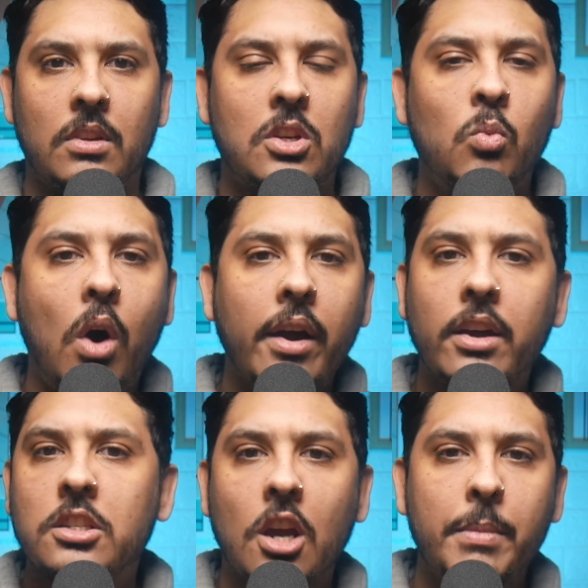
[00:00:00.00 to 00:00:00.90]
So why are
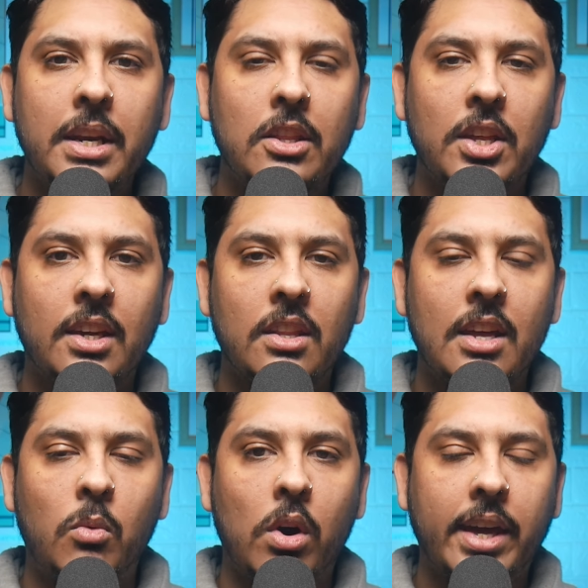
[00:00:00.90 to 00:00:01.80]
so many thinking
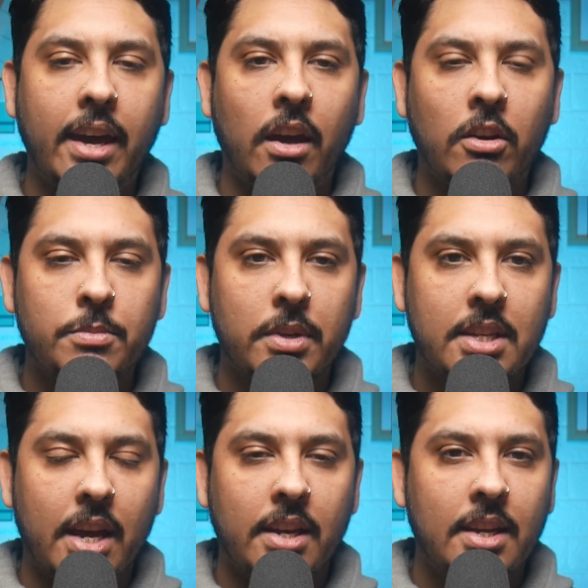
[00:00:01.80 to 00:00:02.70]
that what Kate O'Sullivan
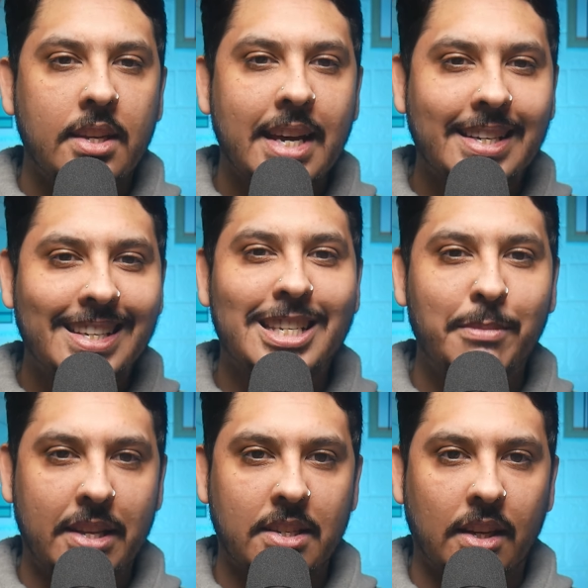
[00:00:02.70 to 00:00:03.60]
said is
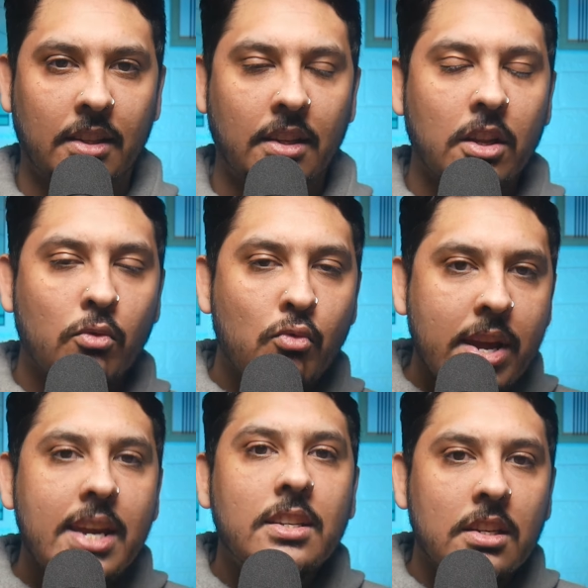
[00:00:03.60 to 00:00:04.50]
anti-Semitic? Now, the
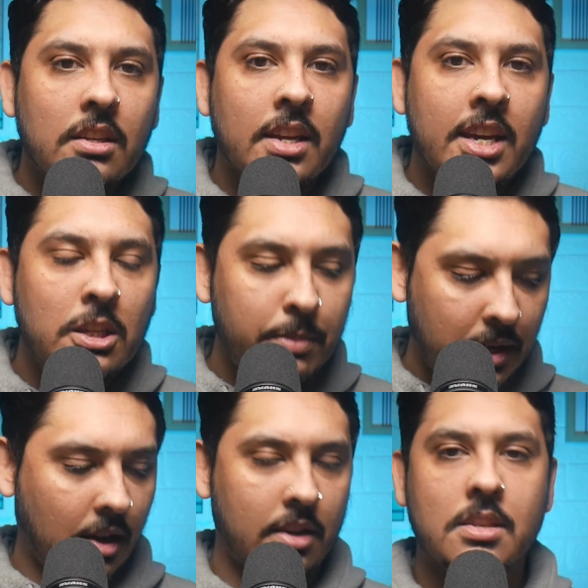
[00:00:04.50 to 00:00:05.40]
reason is
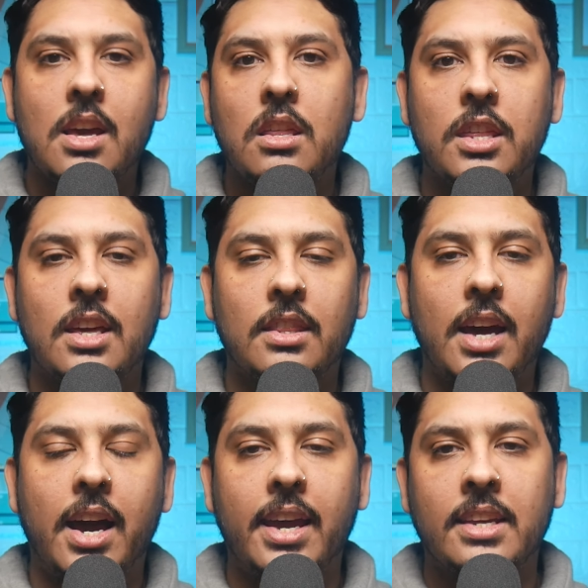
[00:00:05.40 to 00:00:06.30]
because they think
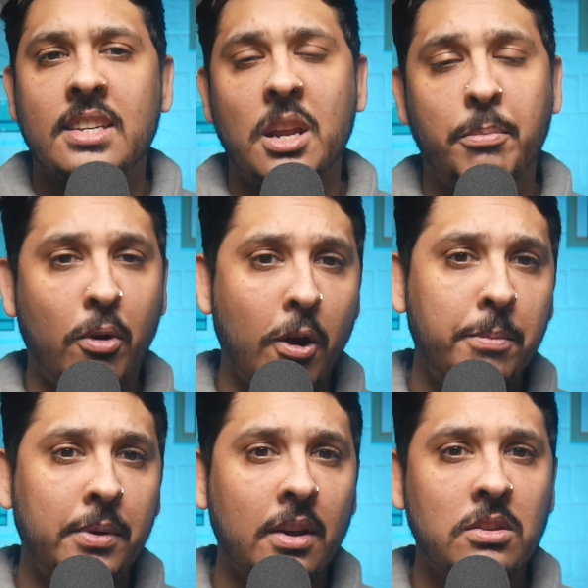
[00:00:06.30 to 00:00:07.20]
that it's
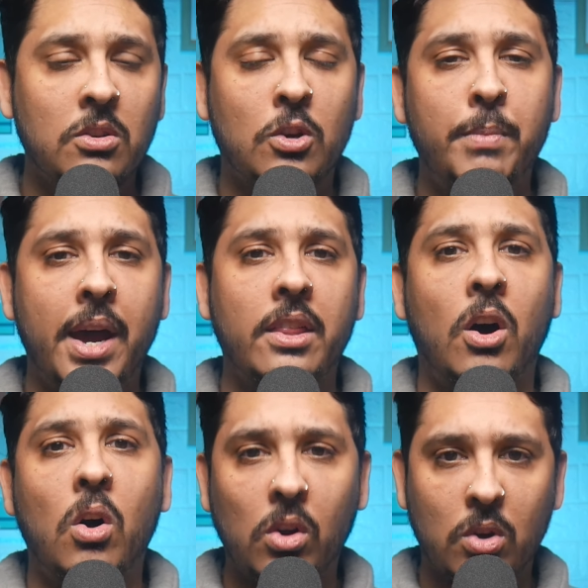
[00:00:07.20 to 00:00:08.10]
inappropriate to compare the
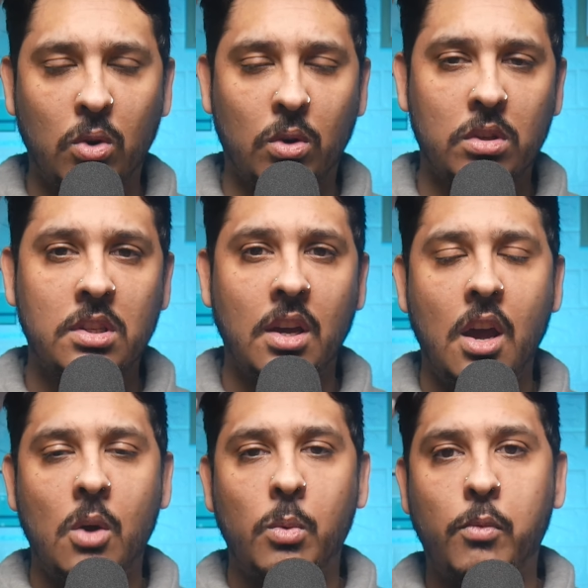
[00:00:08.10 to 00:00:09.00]
Holocaust
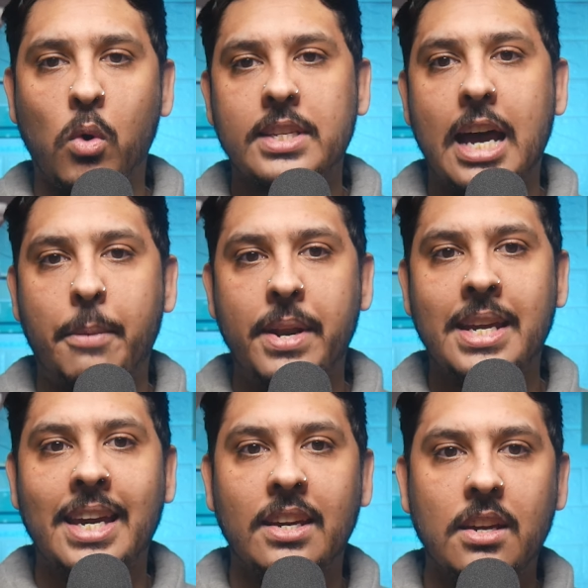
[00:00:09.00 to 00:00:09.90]
with what's happening
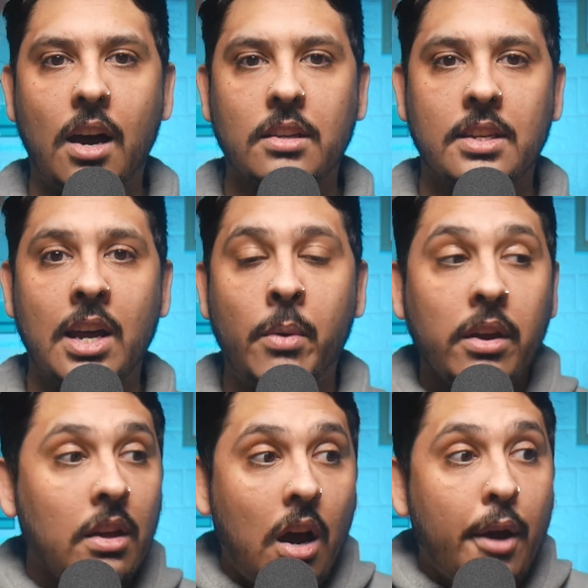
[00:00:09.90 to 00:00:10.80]
in Gaza. Now,
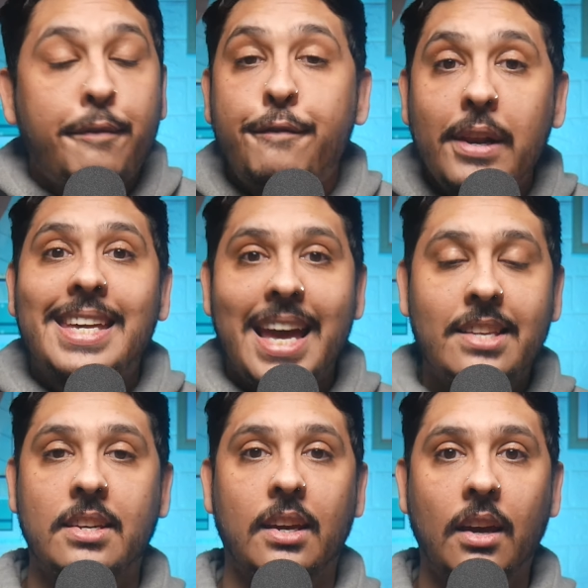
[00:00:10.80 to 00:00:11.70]
I fully
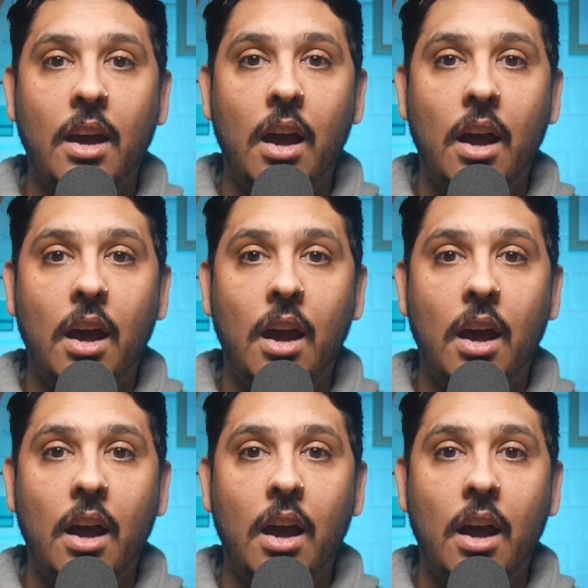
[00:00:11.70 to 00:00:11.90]
get it.